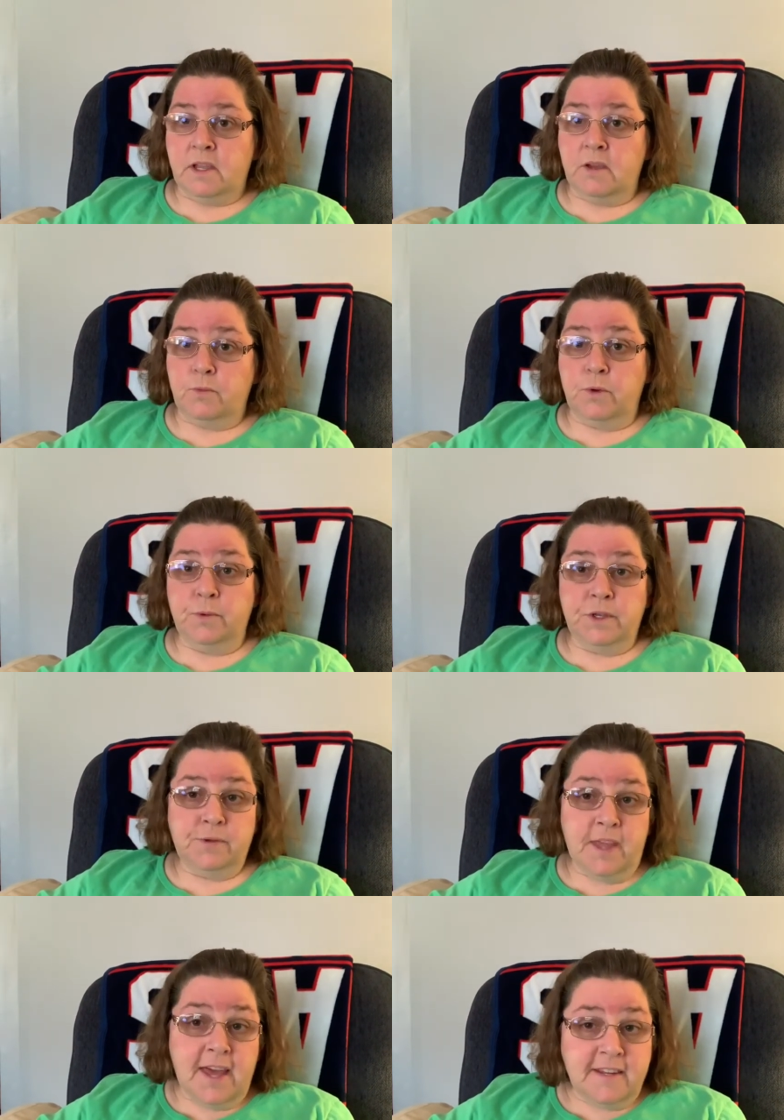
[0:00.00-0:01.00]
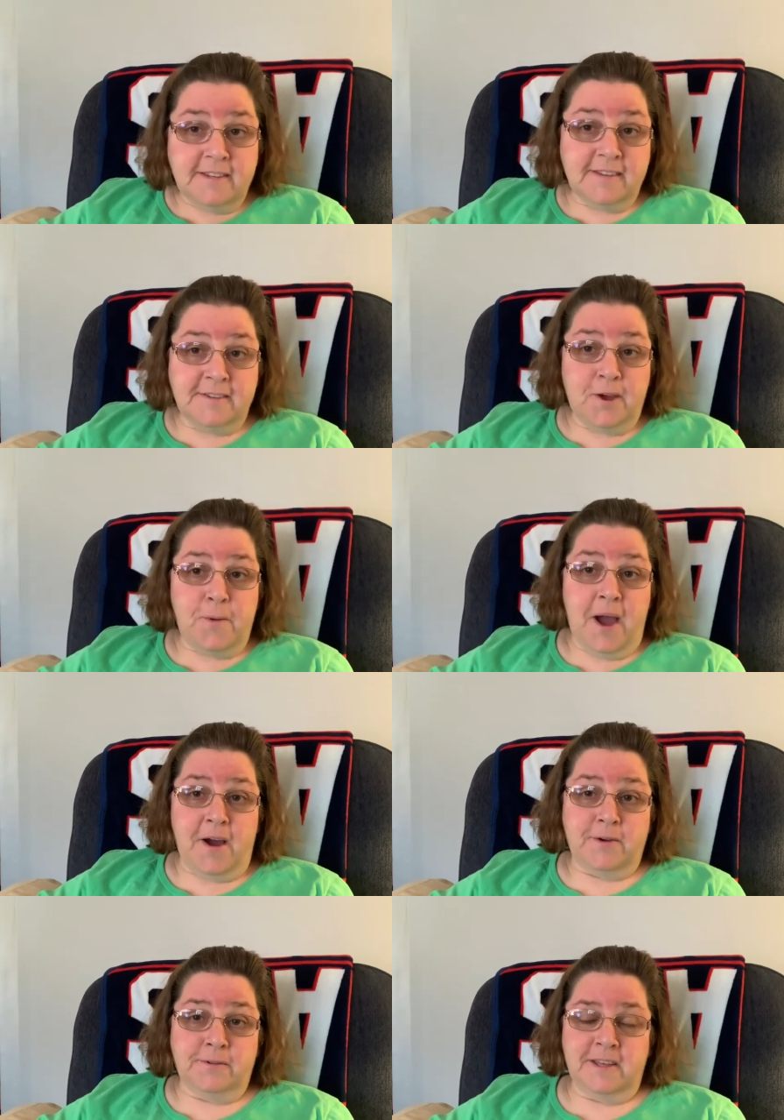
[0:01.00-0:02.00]
when we use that, it doesn't go
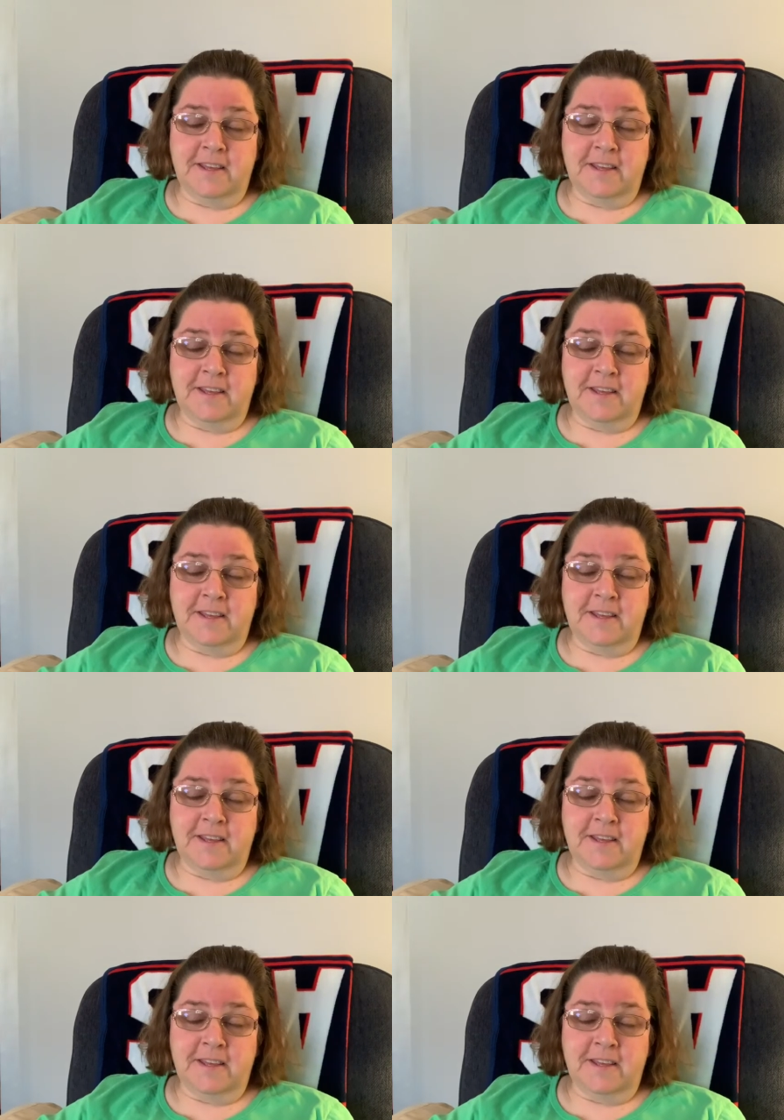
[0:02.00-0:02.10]
out.